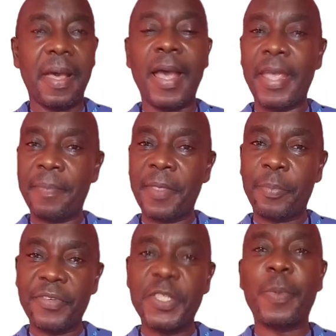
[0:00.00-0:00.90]
I am the
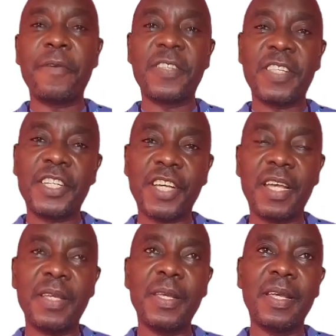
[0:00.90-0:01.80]
principal
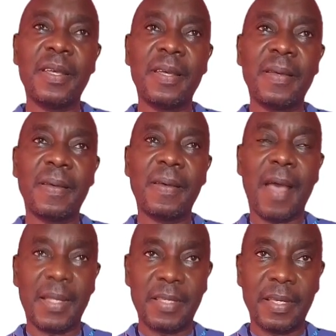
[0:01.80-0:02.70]
researcher
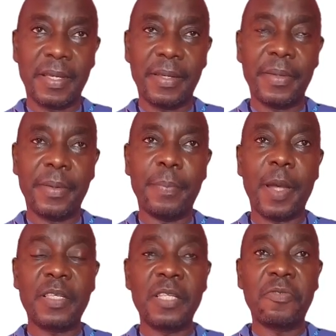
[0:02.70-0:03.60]
at
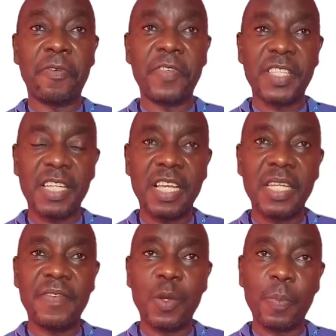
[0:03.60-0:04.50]
Bioscird Research
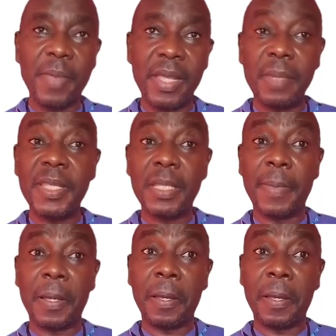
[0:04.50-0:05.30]
and Development Limited by